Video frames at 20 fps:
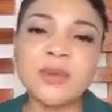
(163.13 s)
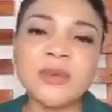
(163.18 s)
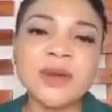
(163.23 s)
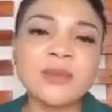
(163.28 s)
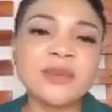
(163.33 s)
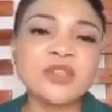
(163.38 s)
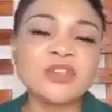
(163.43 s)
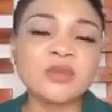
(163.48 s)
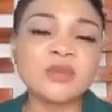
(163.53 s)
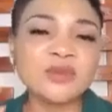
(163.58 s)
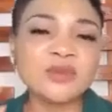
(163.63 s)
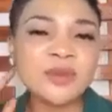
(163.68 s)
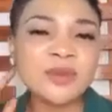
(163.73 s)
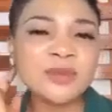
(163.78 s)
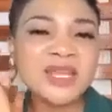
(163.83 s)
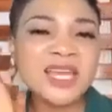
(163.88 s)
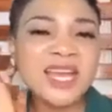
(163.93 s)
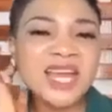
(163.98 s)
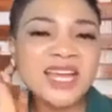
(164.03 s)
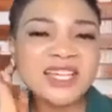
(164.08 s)
Probably some of
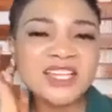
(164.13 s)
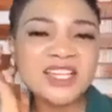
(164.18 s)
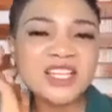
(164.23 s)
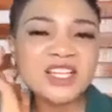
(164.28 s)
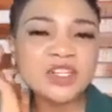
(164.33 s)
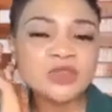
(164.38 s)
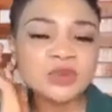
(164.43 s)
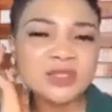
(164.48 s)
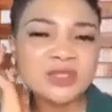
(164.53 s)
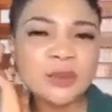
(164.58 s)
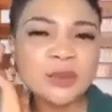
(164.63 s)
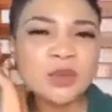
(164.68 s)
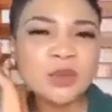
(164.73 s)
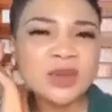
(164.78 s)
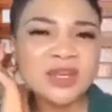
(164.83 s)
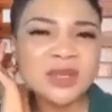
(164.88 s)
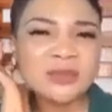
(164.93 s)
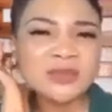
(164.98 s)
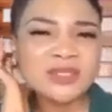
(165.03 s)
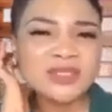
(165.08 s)
them, they had issues
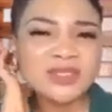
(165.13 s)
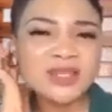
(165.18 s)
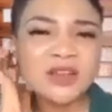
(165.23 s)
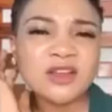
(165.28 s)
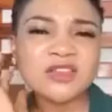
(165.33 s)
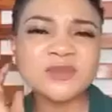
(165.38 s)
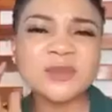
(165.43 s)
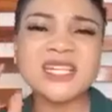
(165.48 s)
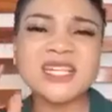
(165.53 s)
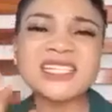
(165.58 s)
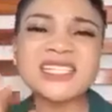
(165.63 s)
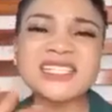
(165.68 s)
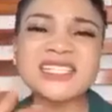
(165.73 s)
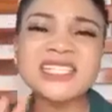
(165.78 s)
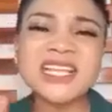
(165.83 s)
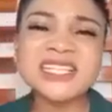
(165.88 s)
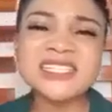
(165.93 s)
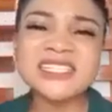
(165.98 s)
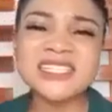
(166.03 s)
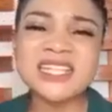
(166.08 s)
among themselves, but they
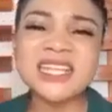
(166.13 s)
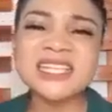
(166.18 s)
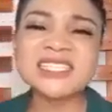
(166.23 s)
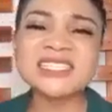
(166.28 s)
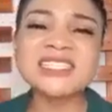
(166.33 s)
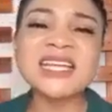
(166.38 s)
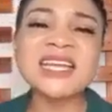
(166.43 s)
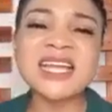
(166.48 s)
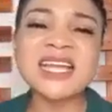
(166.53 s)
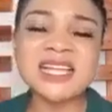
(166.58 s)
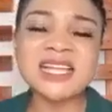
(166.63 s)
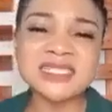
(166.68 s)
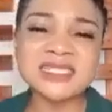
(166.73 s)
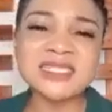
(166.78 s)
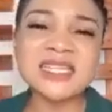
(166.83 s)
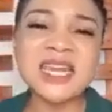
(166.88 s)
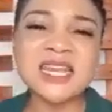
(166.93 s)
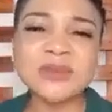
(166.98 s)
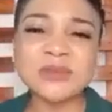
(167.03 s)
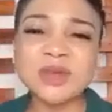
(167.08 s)
set that
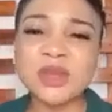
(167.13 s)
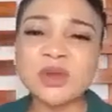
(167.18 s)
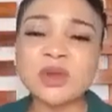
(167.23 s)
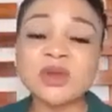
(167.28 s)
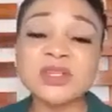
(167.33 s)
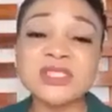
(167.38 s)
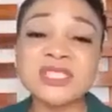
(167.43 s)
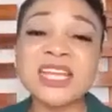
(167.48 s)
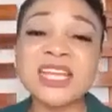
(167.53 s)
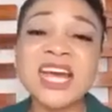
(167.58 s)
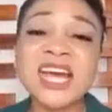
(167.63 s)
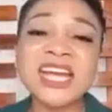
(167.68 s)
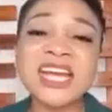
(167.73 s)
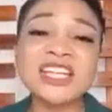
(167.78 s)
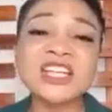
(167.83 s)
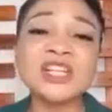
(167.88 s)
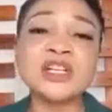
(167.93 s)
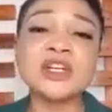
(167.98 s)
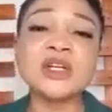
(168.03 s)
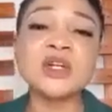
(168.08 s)
aside because they
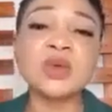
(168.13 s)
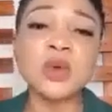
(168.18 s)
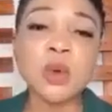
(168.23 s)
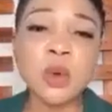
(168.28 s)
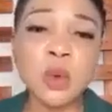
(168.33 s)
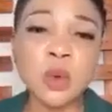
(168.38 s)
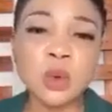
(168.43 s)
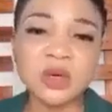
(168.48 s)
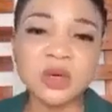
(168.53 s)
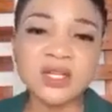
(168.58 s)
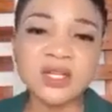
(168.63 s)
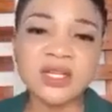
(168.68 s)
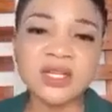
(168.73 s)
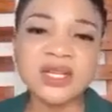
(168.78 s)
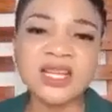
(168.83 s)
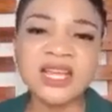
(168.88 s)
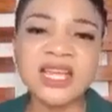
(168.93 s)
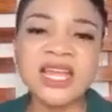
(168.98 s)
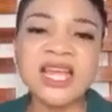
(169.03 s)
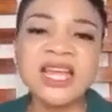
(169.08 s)
had a goal.
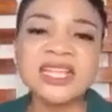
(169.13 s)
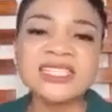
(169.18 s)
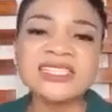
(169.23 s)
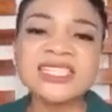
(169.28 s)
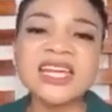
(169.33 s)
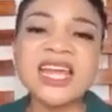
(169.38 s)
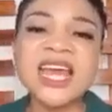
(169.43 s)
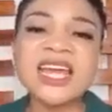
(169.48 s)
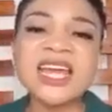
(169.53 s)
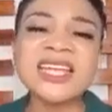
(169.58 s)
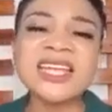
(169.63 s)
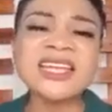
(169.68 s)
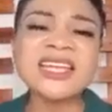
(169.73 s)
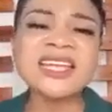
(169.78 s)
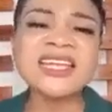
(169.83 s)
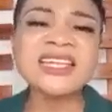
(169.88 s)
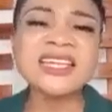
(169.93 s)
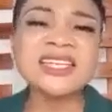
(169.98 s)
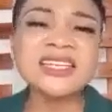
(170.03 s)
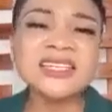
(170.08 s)
They had an
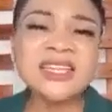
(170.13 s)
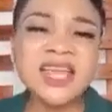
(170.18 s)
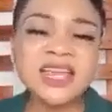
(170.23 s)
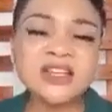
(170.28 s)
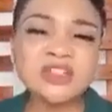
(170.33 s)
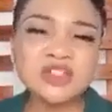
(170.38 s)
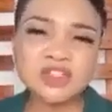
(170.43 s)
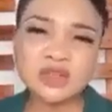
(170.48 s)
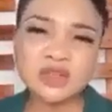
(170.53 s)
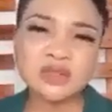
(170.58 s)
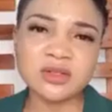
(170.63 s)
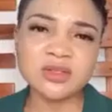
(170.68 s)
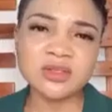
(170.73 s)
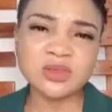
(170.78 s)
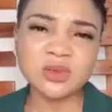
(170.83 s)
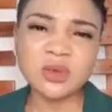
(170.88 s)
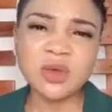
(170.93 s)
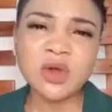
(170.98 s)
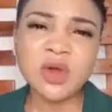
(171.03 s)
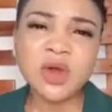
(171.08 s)
intention
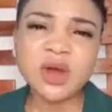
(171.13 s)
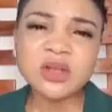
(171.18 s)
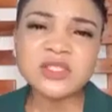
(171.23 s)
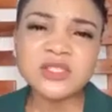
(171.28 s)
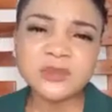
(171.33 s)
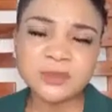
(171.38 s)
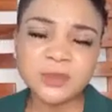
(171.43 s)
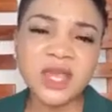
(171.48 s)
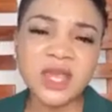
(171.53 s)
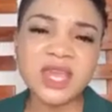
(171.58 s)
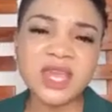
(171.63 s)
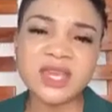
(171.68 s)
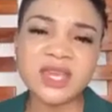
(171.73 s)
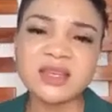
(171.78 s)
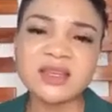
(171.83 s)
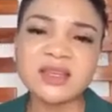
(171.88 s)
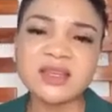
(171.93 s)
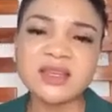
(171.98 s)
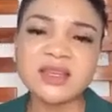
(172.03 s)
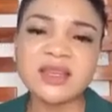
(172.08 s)
to cause
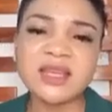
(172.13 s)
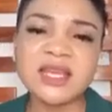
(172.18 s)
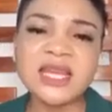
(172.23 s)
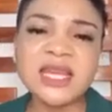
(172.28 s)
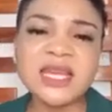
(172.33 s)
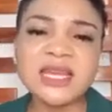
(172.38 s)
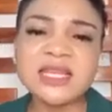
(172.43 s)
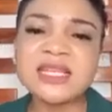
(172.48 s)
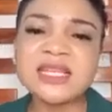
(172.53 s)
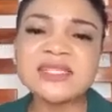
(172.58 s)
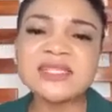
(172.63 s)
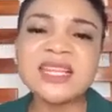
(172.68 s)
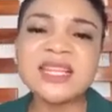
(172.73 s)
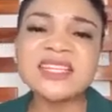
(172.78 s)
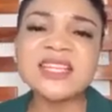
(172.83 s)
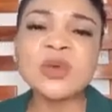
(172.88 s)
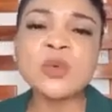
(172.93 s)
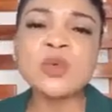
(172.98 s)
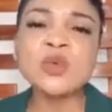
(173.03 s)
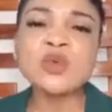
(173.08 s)
pain. They
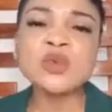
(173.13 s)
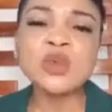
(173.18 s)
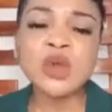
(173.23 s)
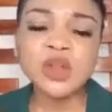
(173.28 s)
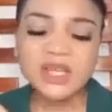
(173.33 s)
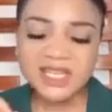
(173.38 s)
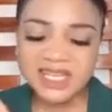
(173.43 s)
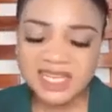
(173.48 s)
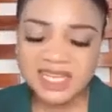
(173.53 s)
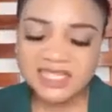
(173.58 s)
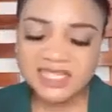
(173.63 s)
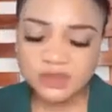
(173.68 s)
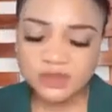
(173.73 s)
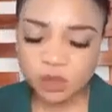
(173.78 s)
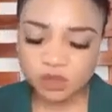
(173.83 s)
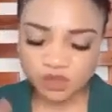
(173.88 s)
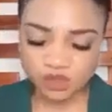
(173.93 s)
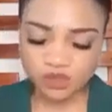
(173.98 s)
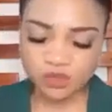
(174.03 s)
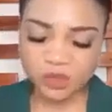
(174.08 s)
said they will not
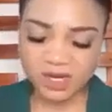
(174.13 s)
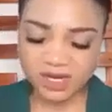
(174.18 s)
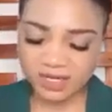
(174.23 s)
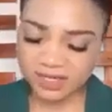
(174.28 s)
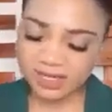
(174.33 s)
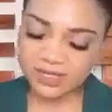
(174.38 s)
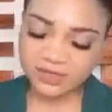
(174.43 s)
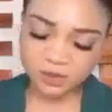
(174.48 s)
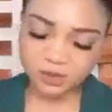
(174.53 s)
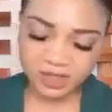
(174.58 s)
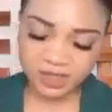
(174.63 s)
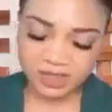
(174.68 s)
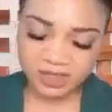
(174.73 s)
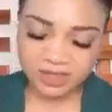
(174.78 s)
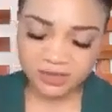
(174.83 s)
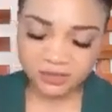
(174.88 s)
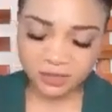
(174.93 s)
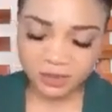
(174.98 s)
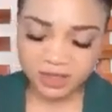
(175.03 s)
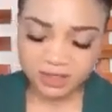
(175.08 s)
eat or drink. Let's
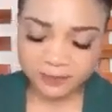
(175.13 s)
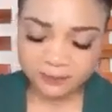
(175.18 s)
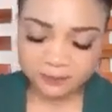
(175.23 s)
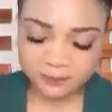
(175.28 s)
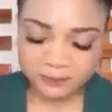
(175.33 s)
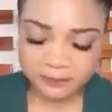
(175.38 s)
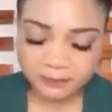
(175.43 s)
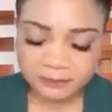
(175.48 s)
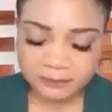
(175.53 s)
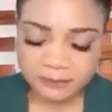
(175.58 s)
read.